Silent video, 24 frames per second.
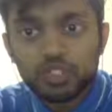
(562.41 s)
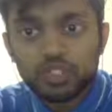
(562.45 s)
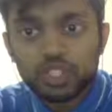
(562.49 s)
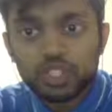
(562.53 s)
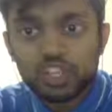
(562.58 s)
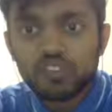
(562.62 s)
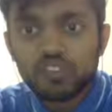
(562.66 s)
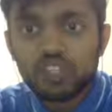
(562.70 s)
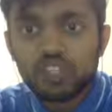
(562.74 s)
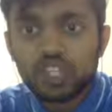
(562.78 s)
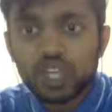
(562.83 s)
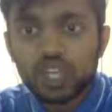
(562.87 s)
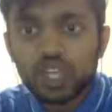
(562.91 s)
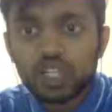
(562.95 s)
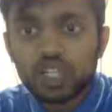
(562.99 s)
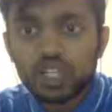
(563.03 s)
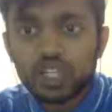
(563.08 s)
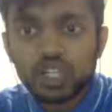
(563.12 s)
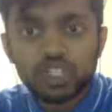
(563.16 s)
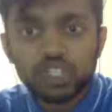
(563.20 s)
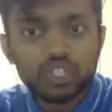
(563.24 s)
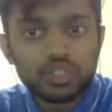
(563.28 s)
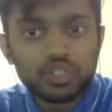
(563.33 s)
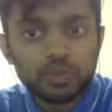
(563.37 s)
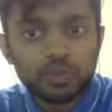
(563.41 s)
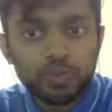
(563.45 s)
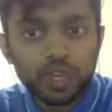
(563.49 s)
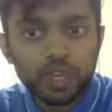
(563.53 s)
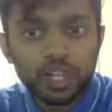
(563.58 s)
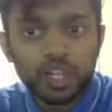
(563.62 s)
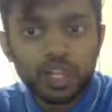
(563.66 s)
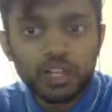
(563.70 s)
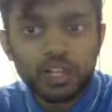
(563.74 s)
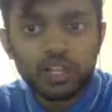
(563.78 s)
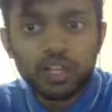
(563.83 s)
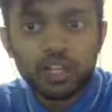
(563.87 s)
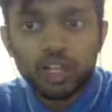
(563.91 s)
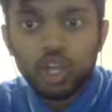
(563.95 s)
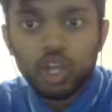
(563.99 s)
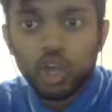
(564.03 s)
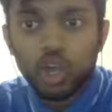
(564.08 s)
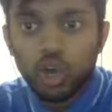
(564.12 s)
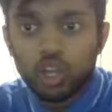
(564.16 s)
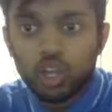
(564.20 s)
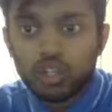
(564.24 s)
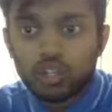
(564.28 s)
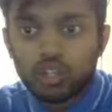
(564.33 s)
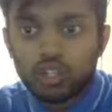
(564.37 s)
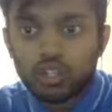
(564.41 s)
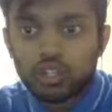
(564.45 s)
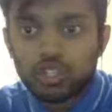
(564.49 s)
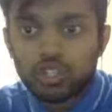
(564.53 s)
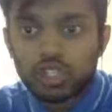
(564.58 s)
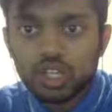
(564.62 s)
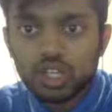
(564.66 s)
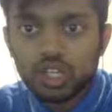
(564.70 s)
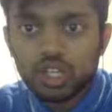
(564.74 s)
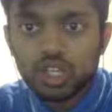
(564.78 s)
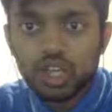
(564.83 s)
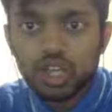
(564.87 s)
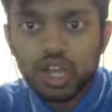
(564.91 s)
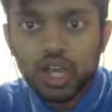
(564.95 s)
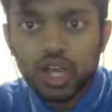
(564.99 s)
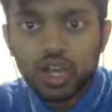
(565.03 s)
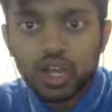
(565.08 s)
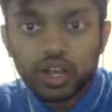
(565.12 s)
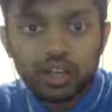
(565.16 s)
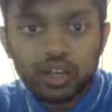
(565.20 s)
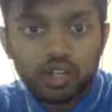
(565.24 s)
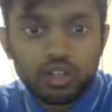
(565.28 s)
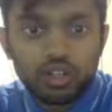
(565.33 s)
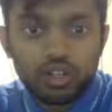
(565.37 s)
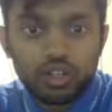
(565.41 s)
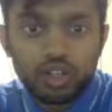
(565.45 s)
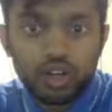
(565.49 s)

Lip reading: given that they just played on Thursday and